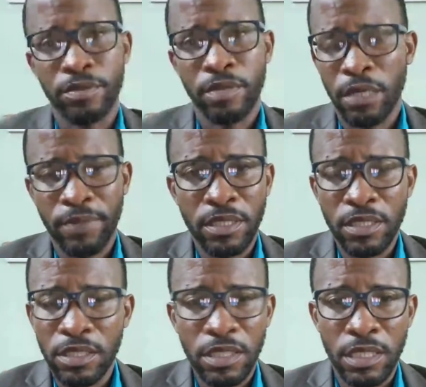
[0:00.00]
and the
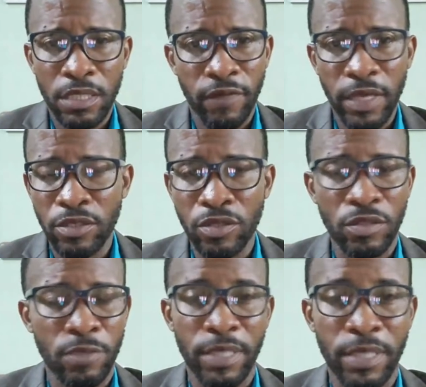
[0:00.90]
president taking advice, so
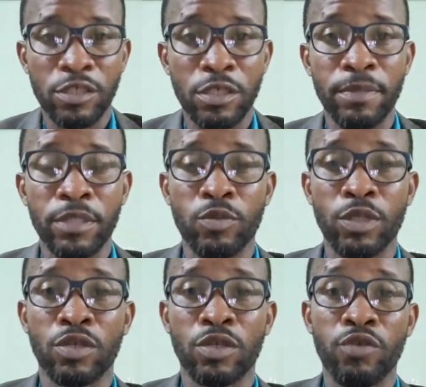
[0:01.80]
the president jumped into what
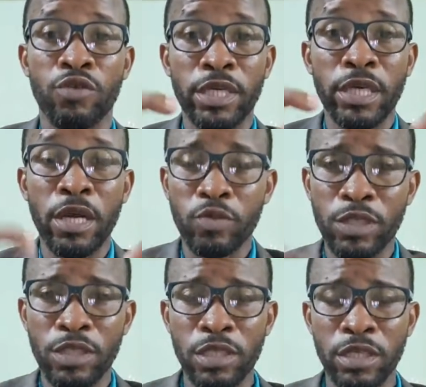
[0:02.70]
is called a recount, which
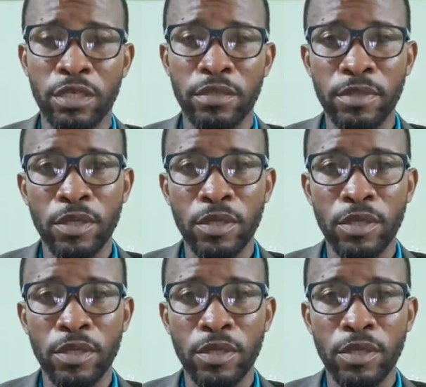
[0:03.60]
is illegal,